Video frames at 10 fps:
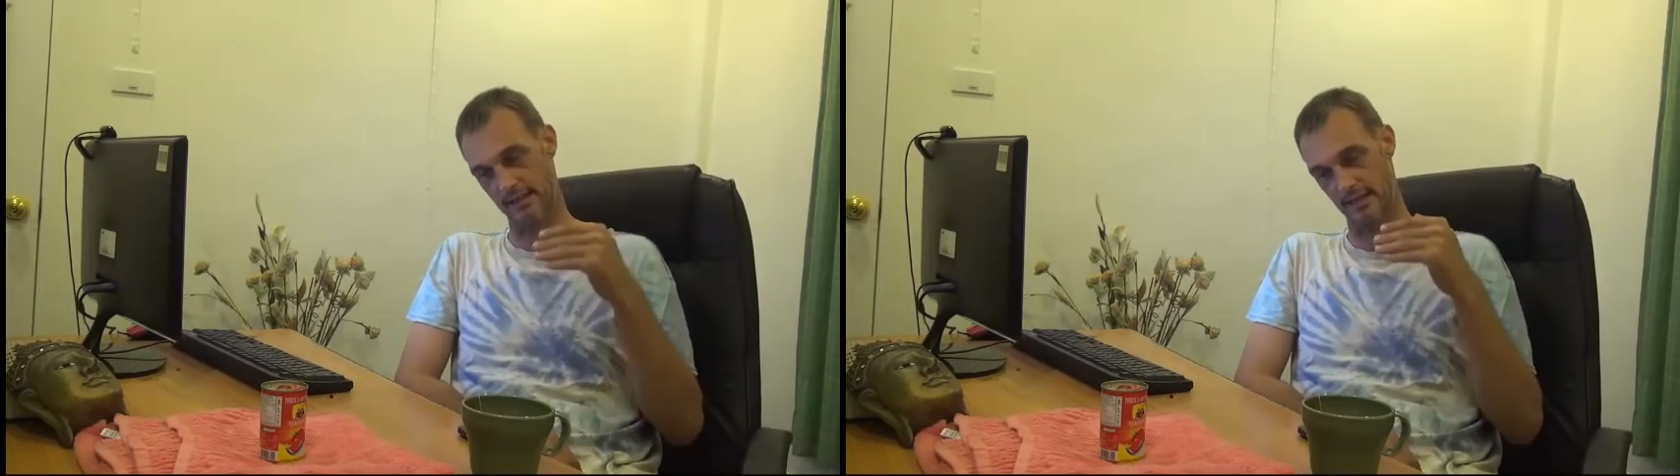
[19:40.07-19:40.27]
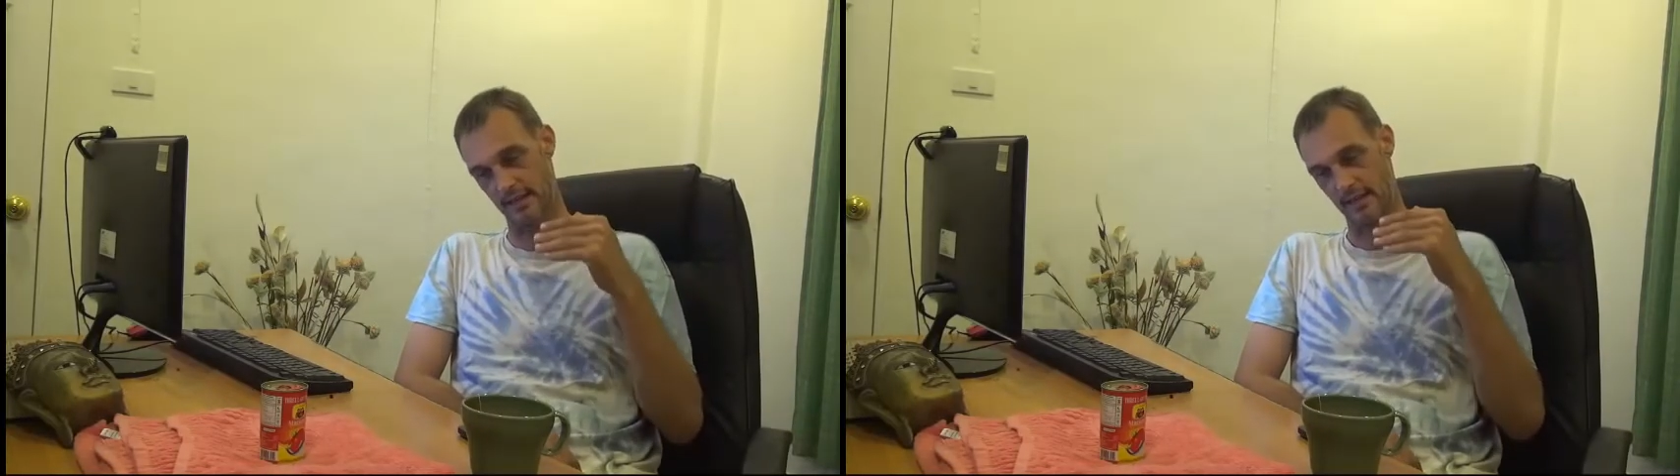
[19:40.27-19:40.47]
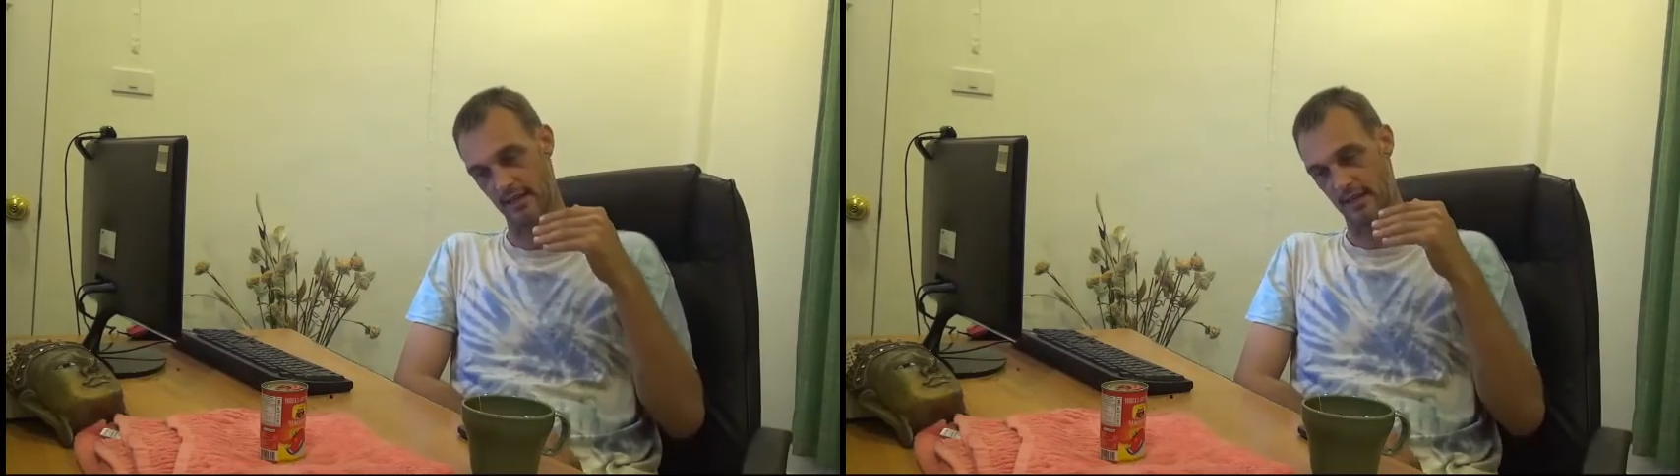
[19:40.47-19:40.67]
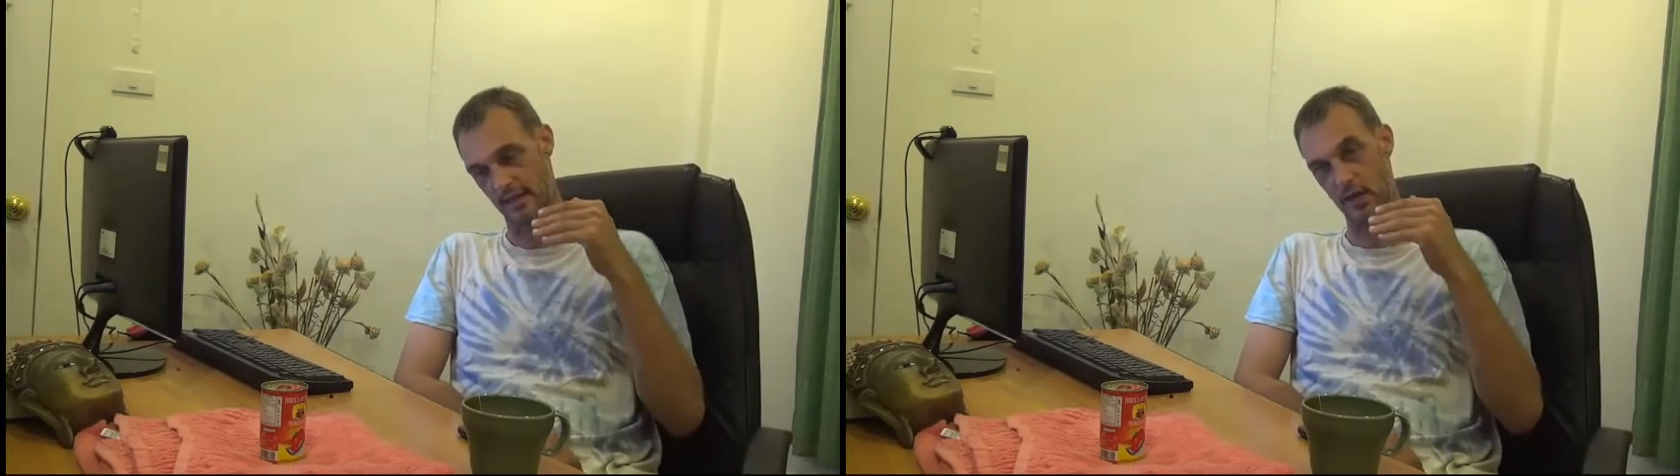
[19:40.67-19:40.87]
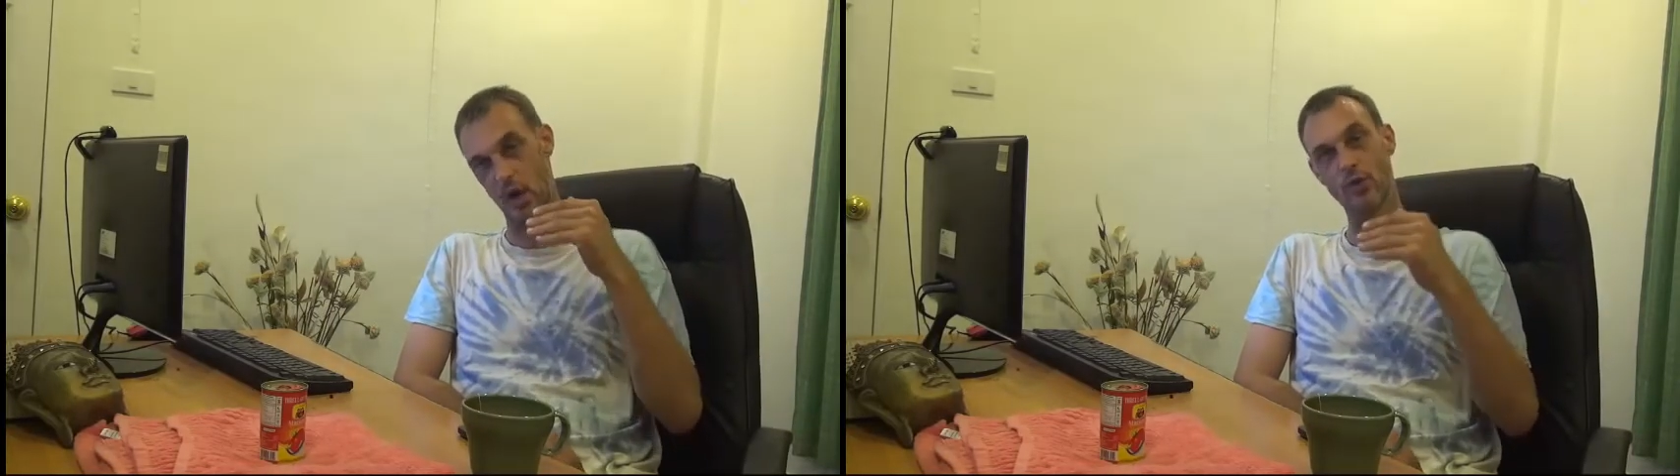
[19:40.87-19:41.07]
and
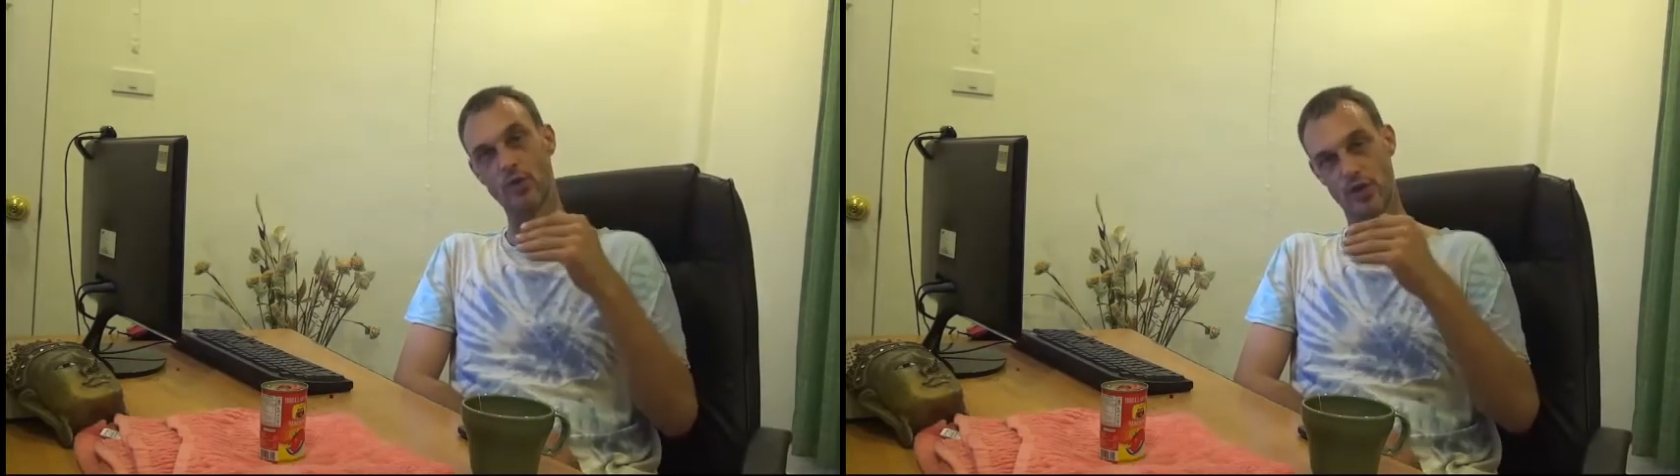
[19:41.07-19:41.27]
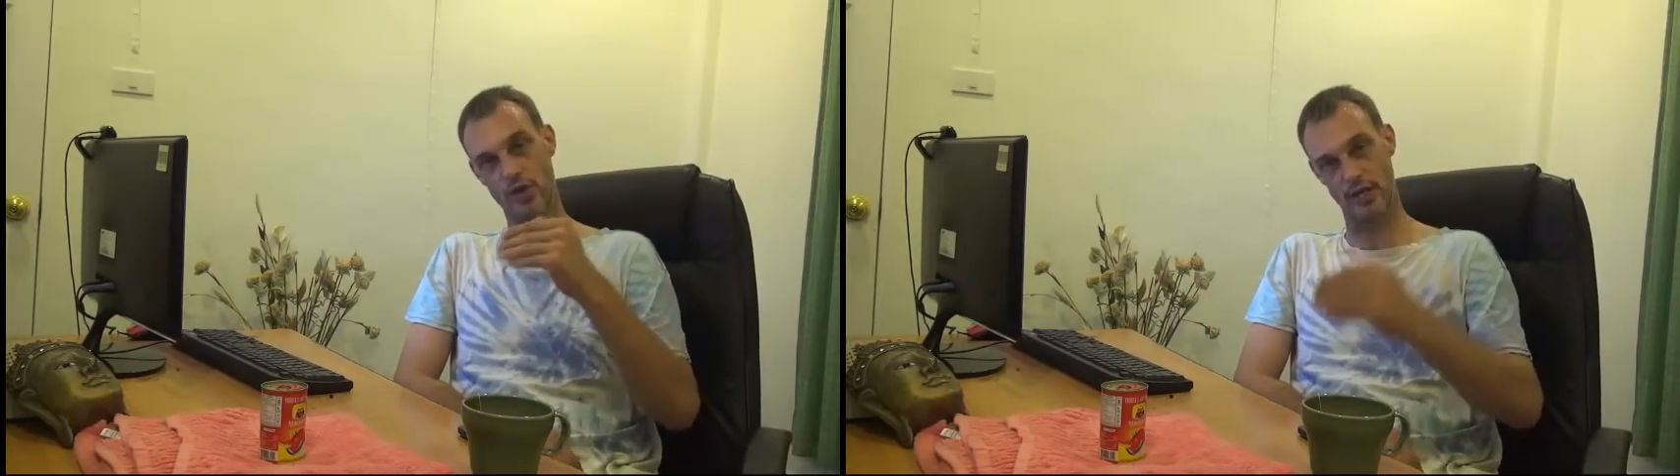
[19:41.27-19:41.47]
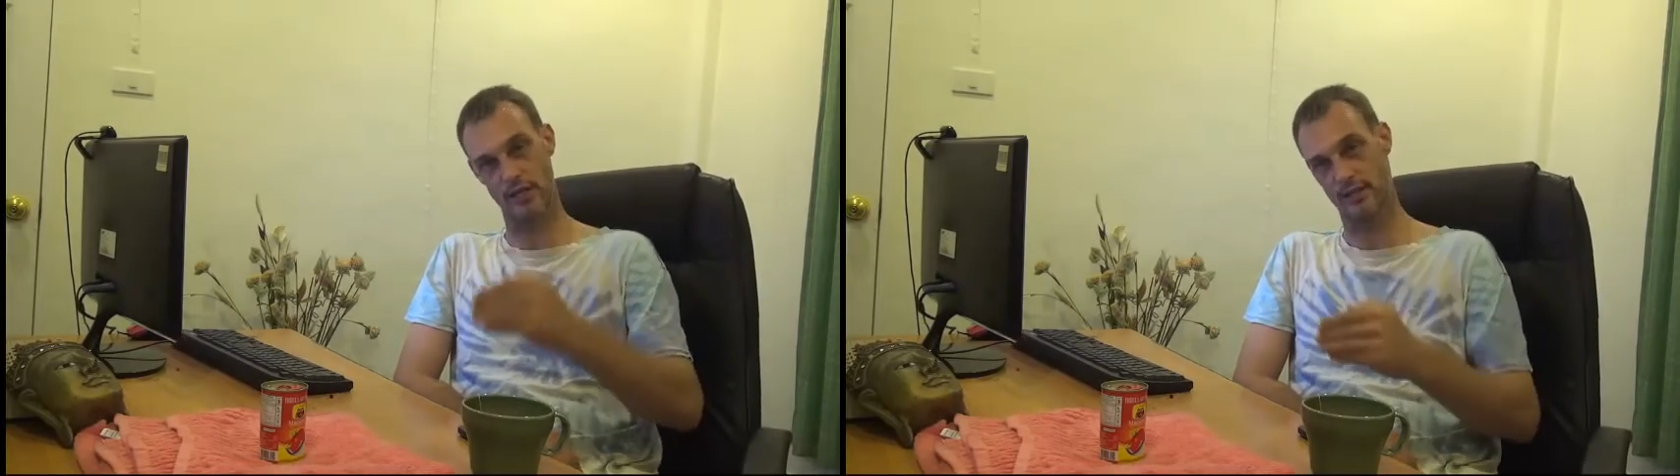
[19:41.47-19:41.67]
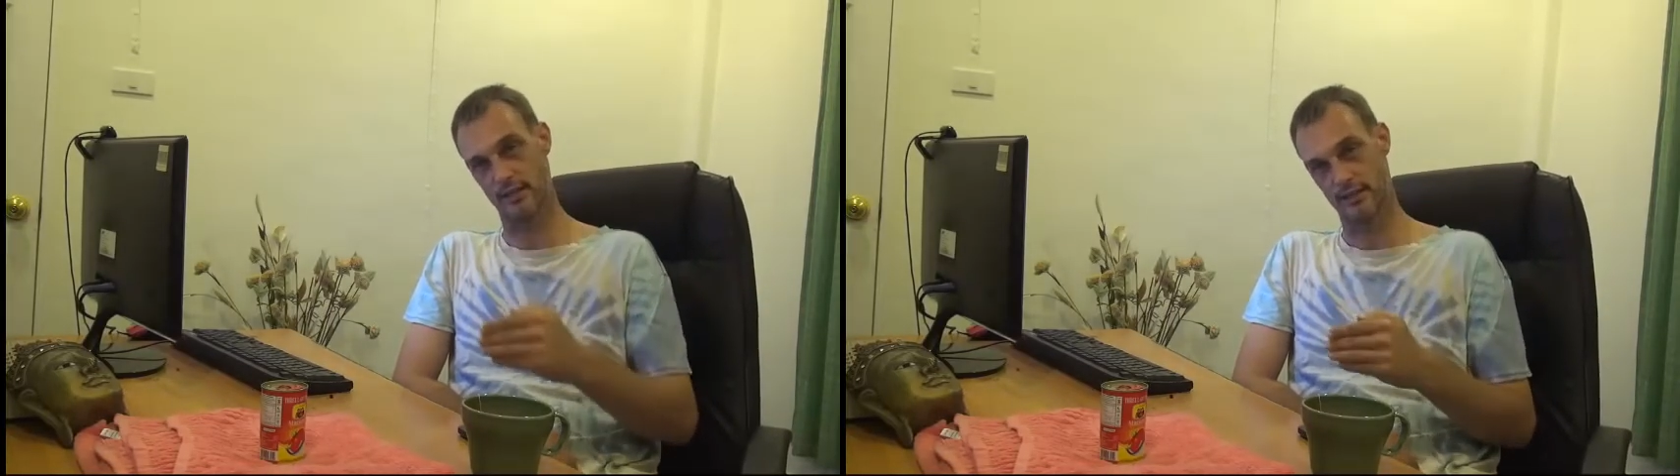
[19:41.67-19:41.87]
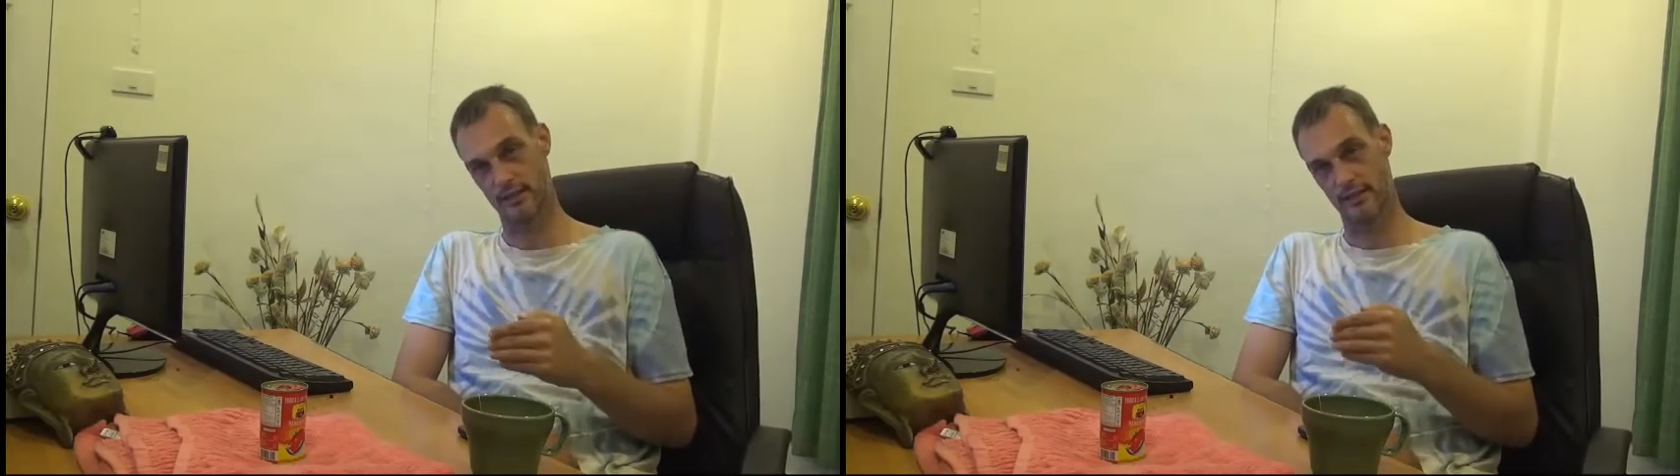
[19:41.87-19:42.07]
culture